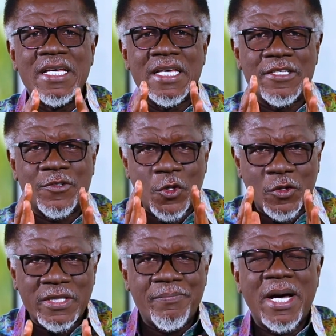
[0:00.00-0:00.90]
He
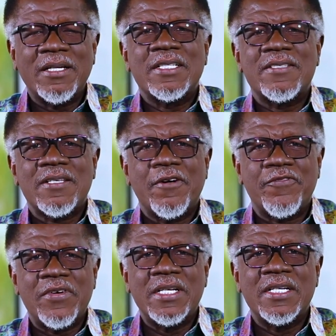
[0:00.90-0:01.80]
talked about the
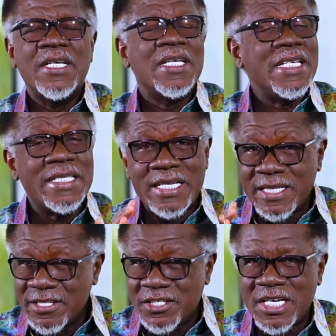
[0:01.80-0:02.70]
suffering. He
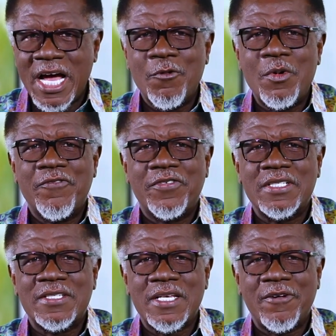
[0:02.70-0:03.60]
didn't shy away from
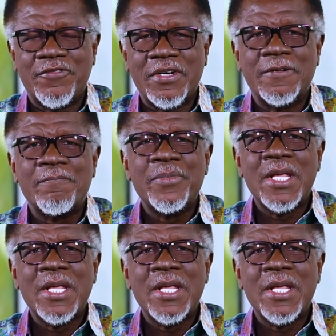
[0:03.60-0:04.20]
the suffering.